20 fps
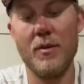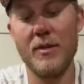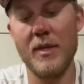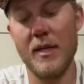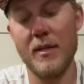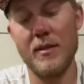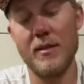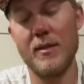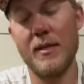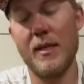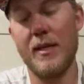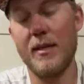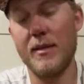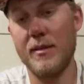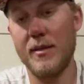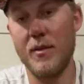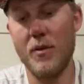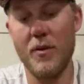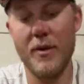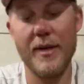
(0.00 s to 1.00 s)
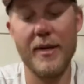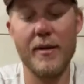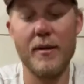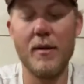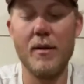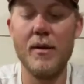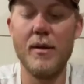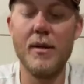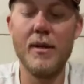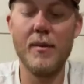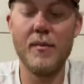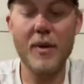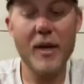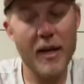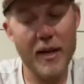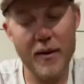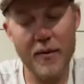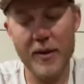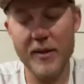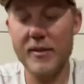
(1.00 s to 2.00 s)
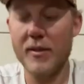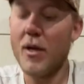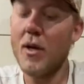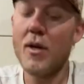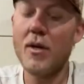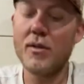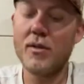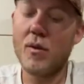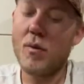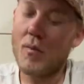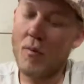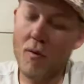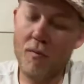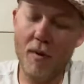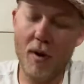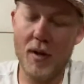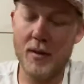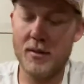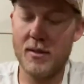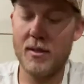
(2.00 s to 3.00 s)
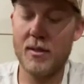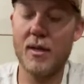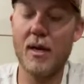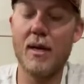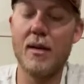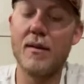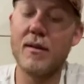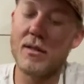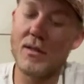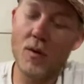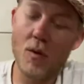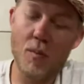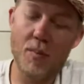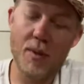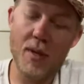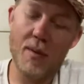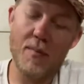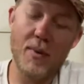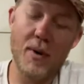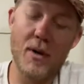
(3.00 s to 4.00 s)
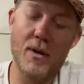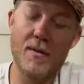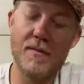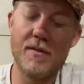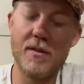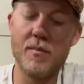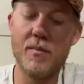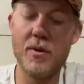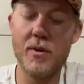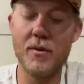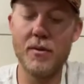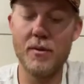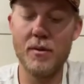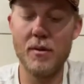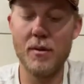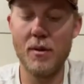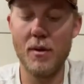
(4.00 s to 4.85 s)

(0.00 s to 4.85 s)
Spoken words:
I just think is annoying. But anyways, so we'll move on to kind of the Soleplate part of the boot.